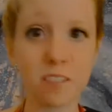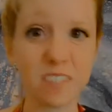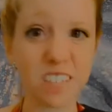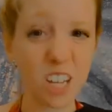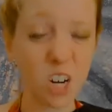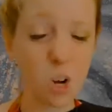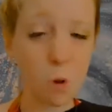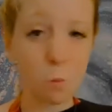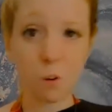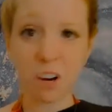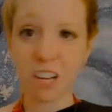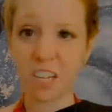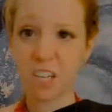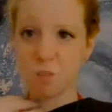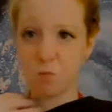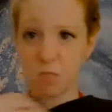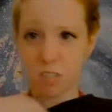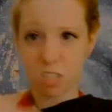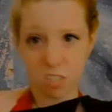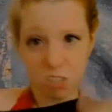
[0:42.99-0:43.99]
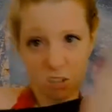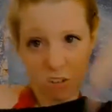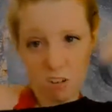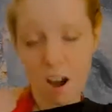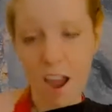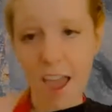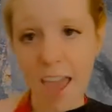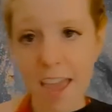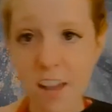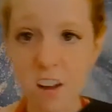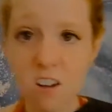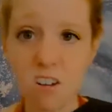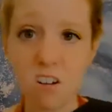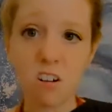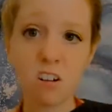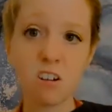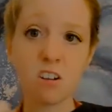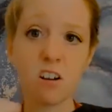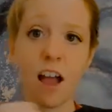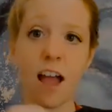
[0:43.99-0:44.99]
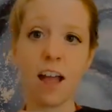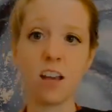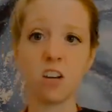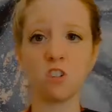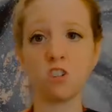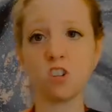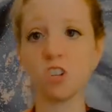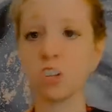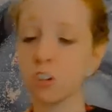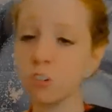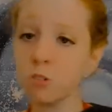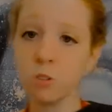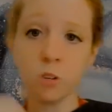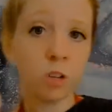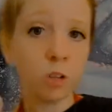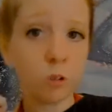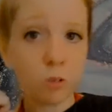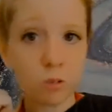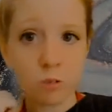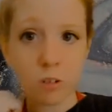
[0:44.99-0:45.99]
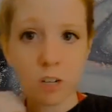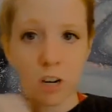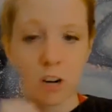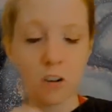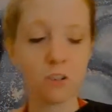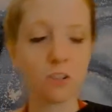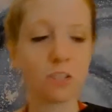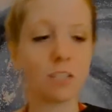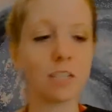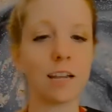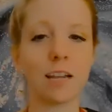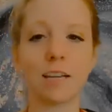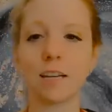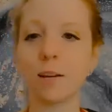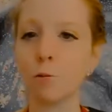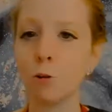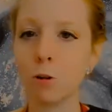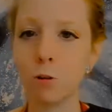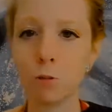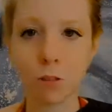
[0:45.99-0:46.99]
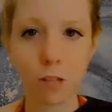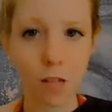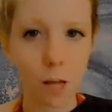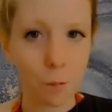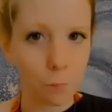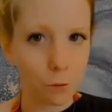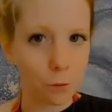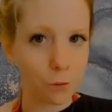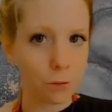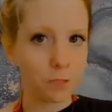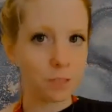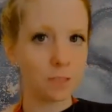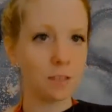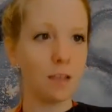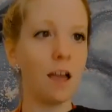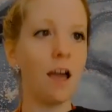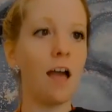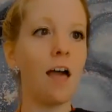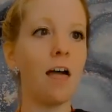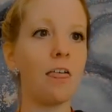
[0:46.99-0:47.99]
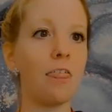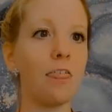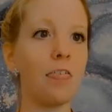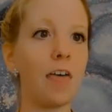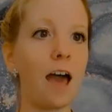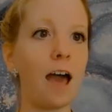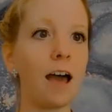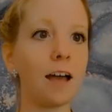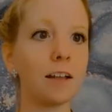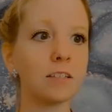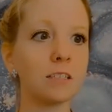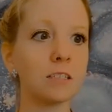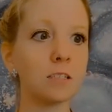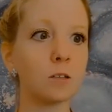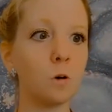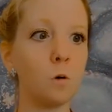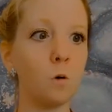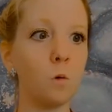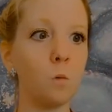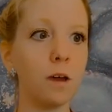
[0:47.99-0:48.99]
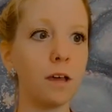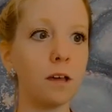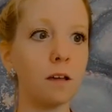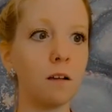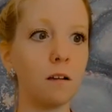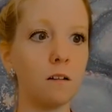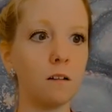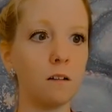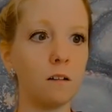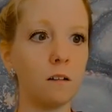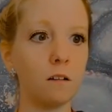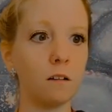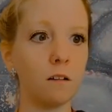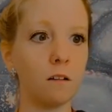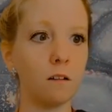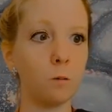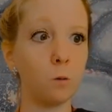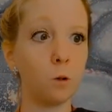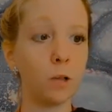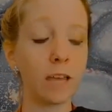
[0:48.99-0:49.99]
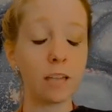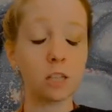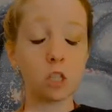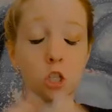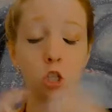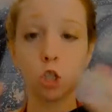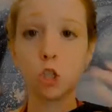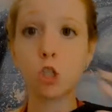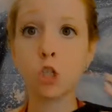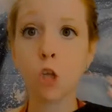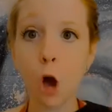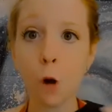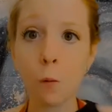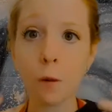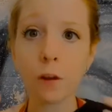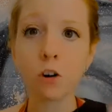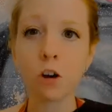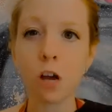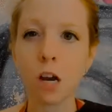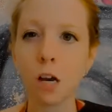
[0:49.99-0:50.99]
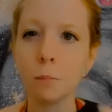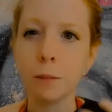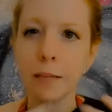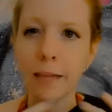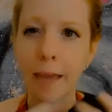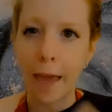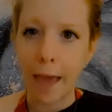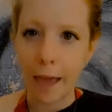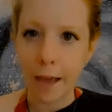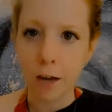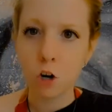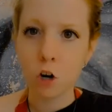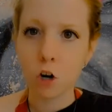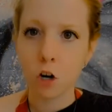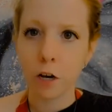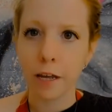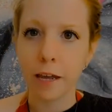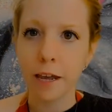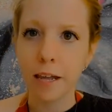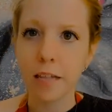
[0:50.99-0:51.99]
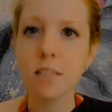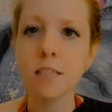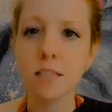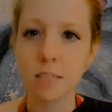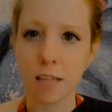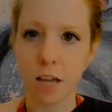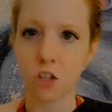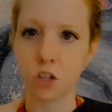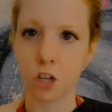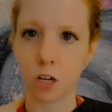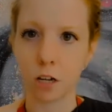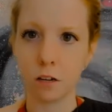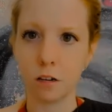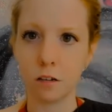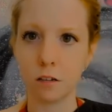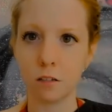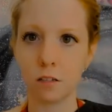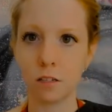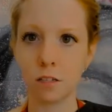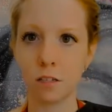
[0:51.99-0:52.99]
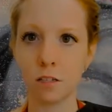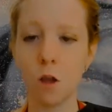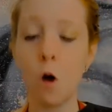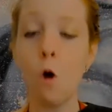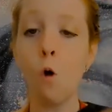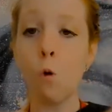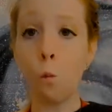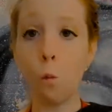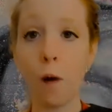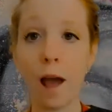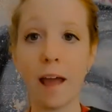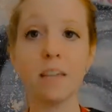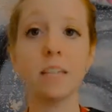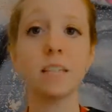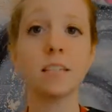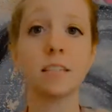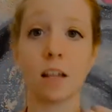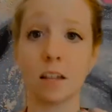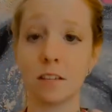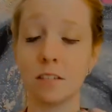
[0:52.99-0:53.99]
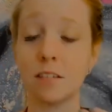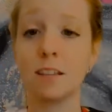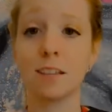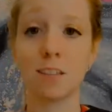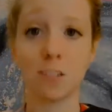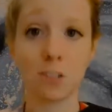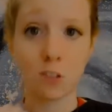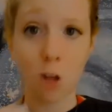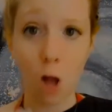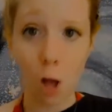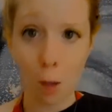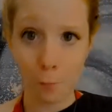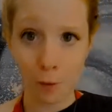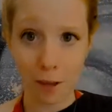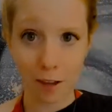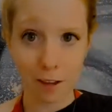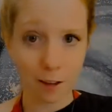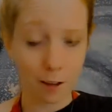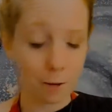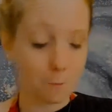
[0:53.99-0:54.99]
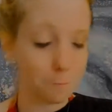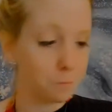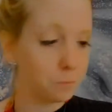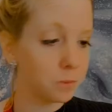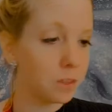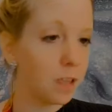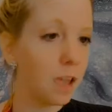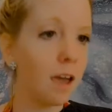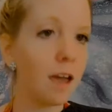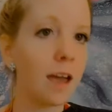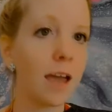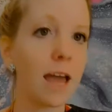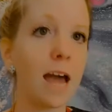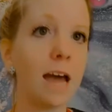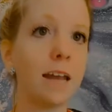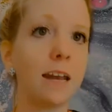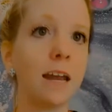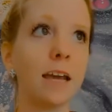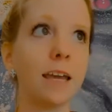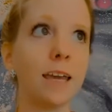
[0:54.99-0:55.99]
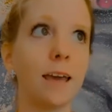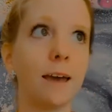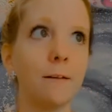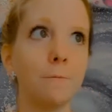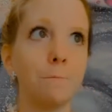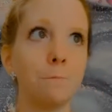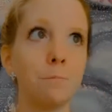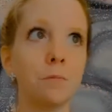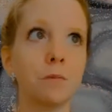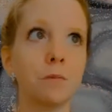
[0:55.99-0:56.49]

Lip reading: It'll bring you into your anger and you don't understand. I work with couples that will get so incredibly angry in sessions when discussing this topic. And I get